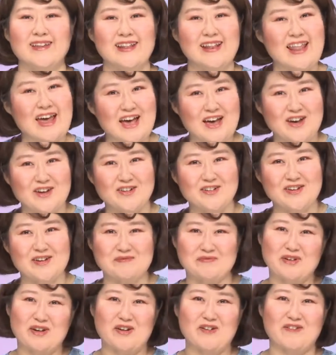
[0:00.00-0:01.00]
Hello
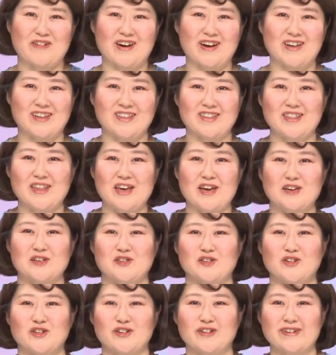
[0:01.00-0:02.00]
everyone!
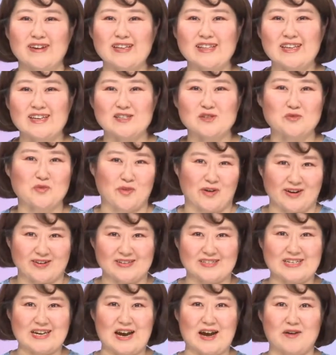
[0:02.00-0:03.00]
During this
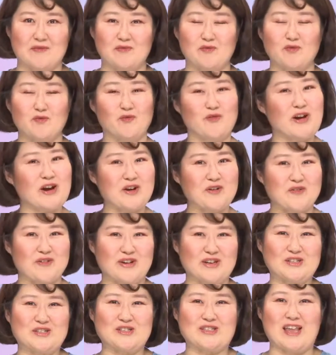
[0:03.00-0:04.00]
workshop, we are
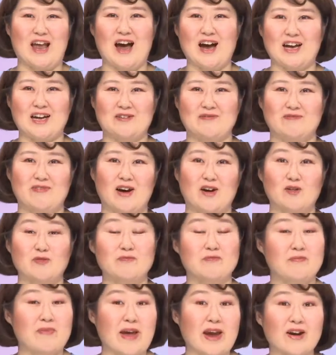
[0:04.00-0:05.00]
going to talk about
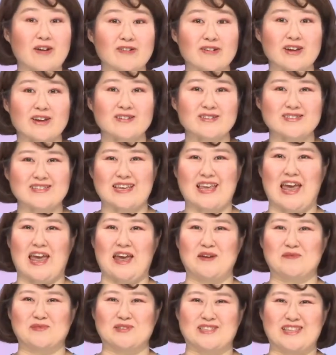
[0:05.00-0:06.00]
various
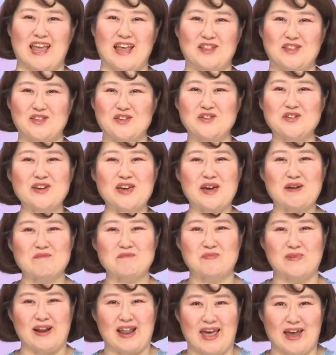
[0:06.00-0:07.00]
games that you can
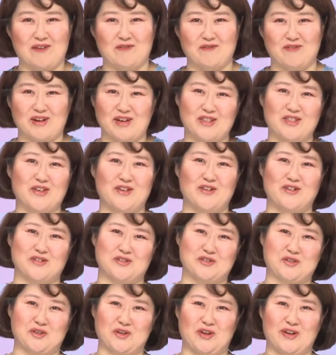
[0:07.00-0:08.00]
play with your
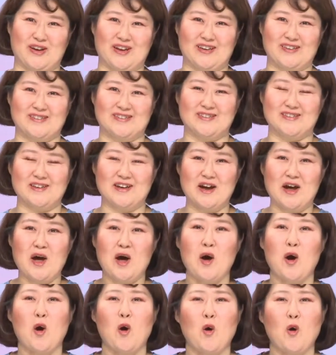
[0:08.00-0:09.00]
students.
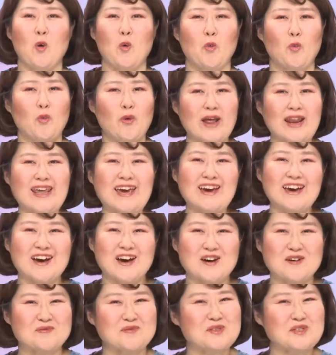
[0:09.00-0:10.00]
When it
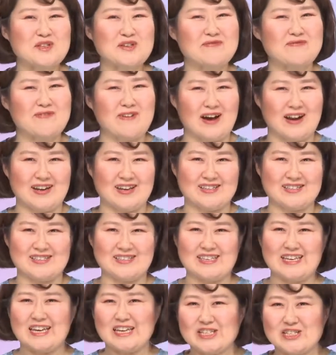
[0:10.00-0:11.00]
comes to phonics
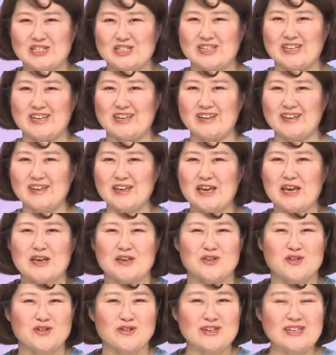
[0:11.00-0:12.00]
teaching,
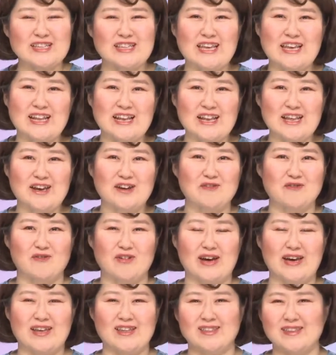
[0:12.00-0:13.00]
you're dealing
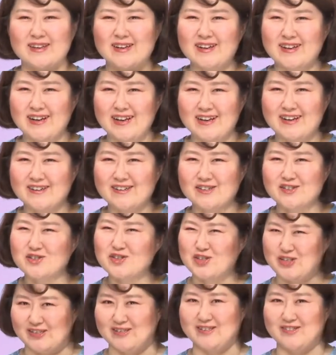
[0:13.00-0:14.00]
with little
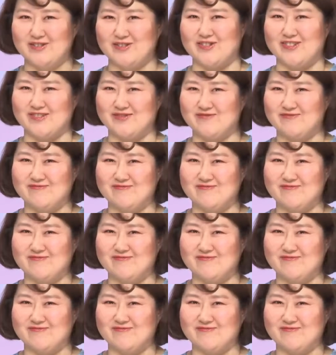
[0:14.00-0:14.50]
children.